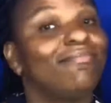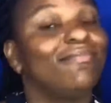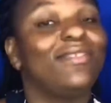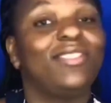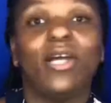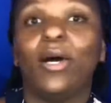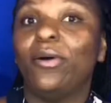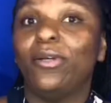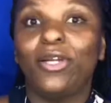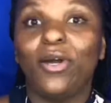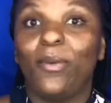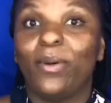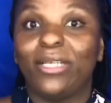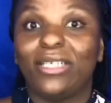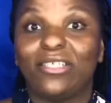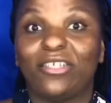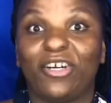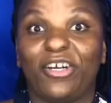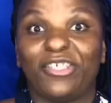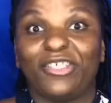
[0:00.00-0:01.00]
don't know where to
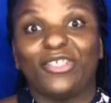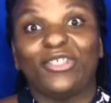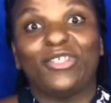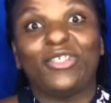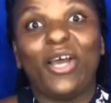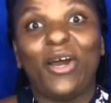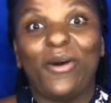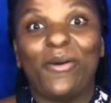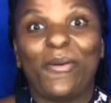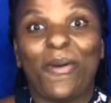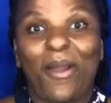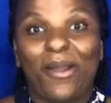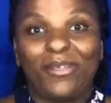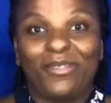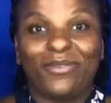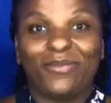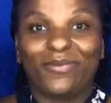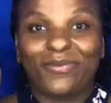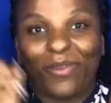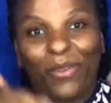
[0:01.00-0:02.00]
start. So
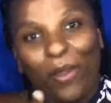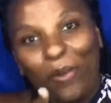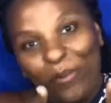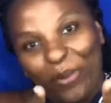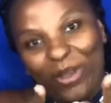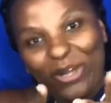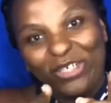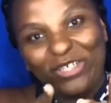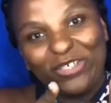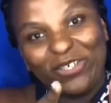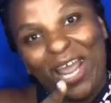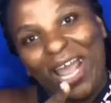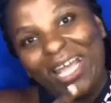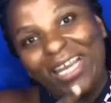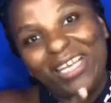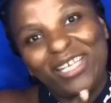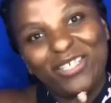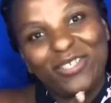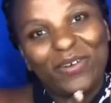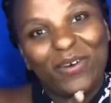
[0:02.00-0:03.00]
we're gonna try
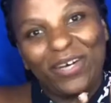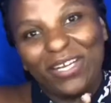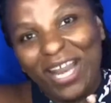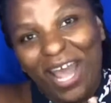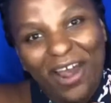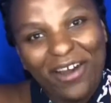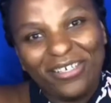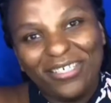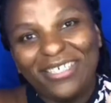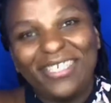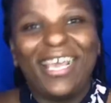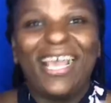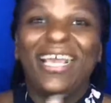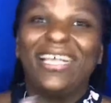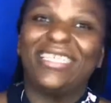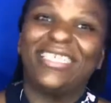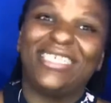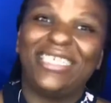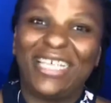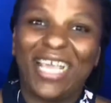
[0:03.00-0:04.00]
this on out,
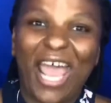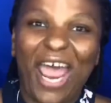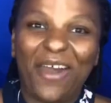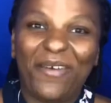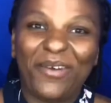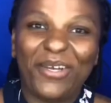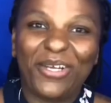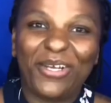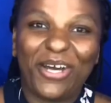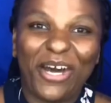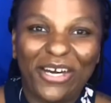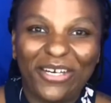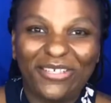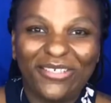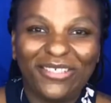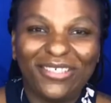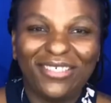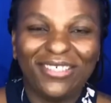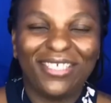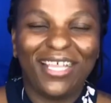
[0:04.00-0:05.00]
see how it
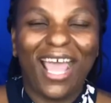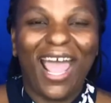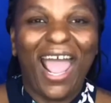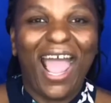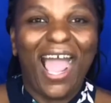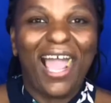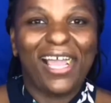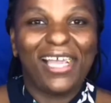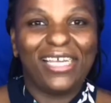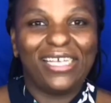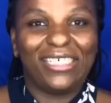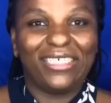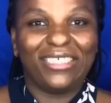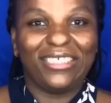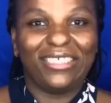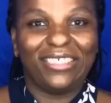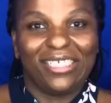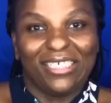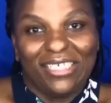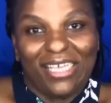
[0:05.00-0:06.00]
goes,
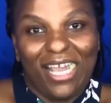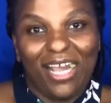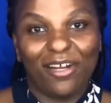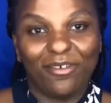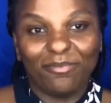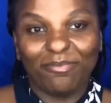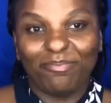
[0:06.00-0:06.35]
and yeah.